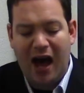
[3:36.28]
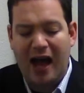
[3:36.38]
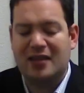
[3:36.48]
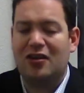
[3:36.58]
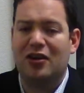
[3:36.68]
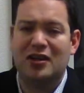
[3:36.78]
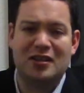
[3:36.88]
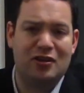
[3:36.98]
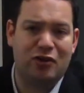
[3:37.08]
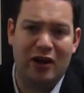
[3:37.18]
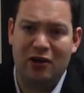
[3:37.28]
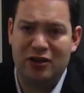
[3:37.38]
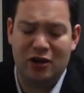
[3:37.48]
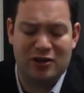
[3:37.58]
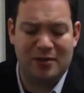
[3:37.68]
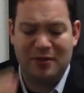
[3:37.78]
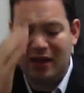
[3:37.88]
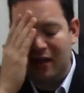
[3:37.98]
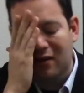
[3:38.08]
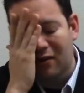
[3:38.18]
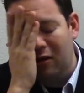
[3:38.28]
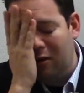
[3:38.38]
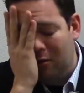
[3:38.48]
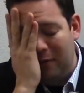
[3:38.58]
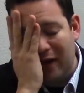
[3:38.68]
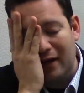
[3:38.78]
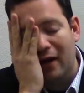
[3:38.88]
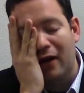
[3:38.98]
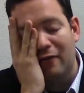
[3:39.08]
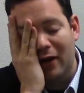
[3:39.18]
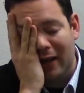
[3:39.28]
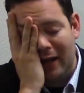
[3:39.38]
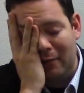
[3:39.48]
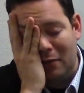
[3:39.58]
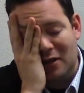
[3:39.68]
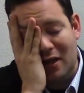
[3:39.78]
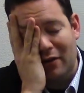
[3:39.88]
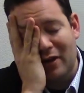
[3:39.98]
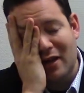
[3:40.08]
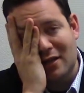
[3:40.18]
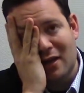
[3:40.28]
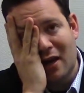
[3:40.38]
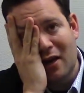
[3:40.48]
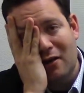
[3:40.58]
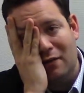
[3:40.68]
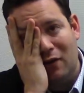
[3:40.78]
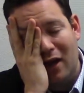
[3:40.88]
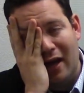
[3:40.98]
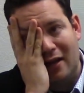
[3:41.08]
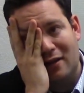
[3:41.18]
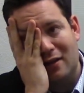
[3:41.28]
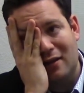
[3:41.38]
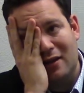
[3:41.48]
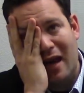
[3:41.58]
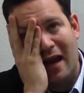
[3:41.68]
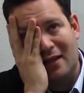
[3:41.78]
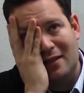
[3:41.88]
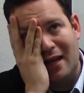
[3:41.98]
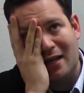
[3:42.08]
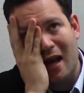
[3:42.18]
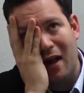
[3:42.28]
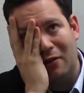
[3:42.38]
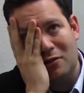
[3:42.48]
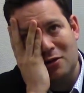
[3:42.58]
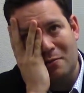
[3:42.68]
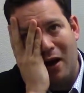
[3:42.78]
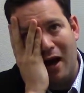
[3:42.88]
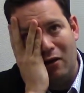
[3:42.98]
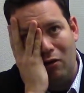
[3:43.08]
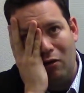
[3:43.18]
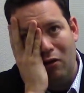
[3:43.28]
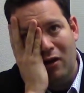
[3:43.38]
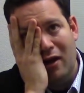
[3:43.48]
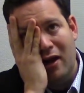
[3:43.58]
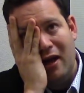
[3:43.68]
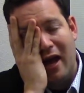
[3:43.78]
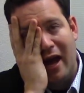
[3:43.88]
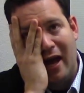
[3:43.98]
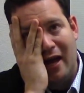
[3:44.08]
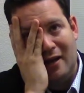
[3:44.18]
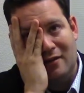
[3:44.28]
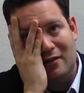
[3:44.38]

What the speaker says: I saw this at Trader Joe's. I'm thinking, oh my God, really? We're selling this for like $18 a bottle, and